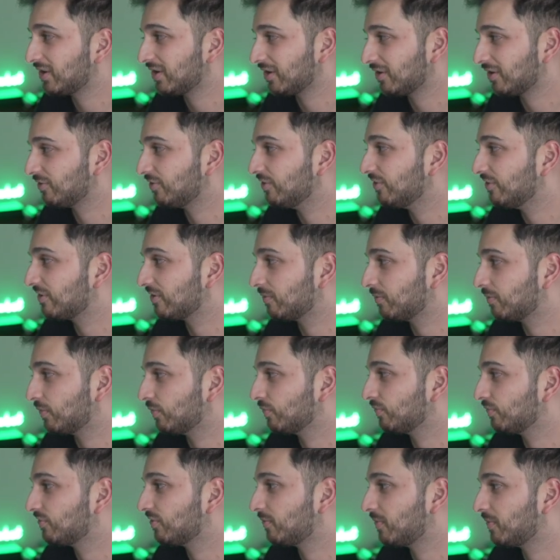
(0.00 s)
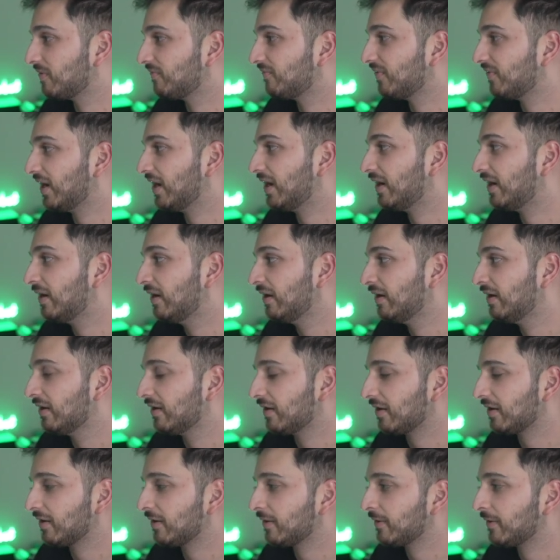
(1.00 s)
unusable, to be fair.
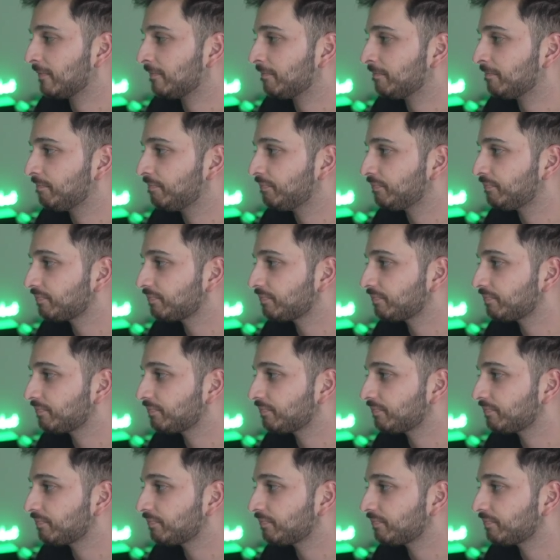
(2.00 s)
I